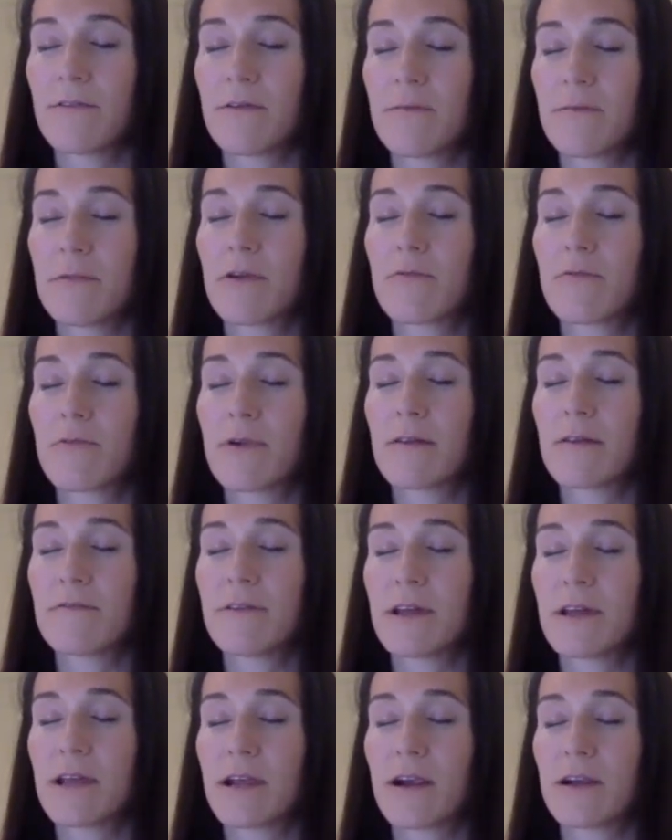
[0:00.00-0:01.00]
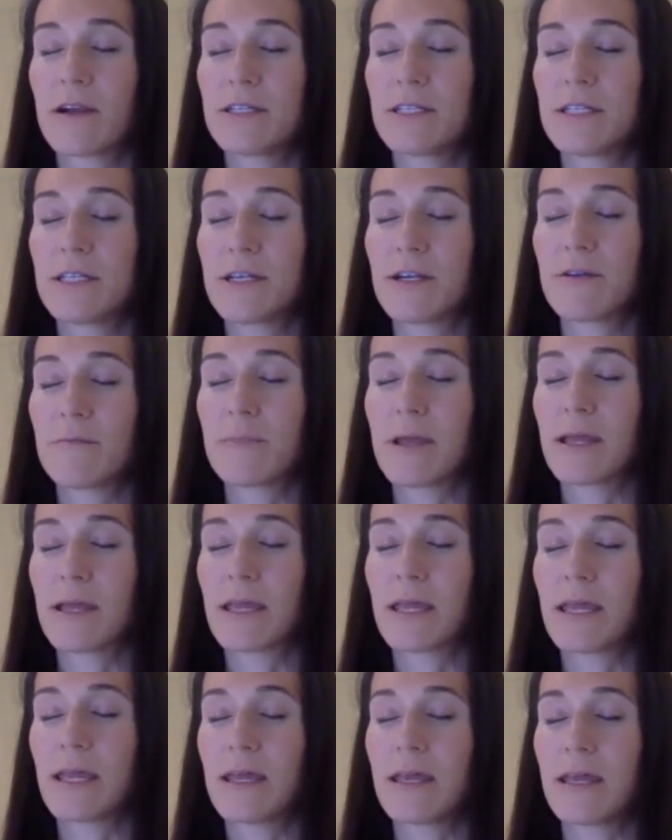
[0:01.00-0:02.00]
from your ring finger to your
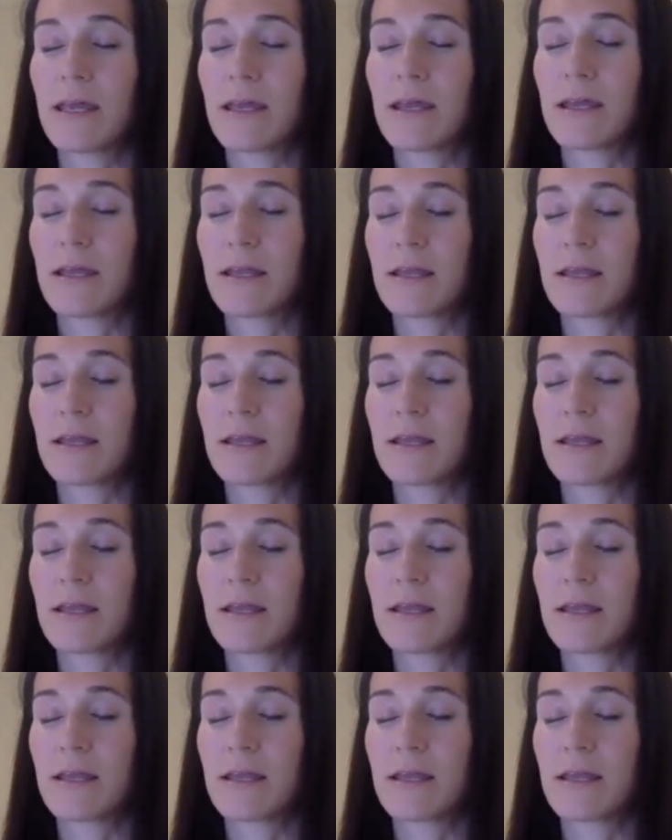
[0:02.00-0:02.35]
pinky.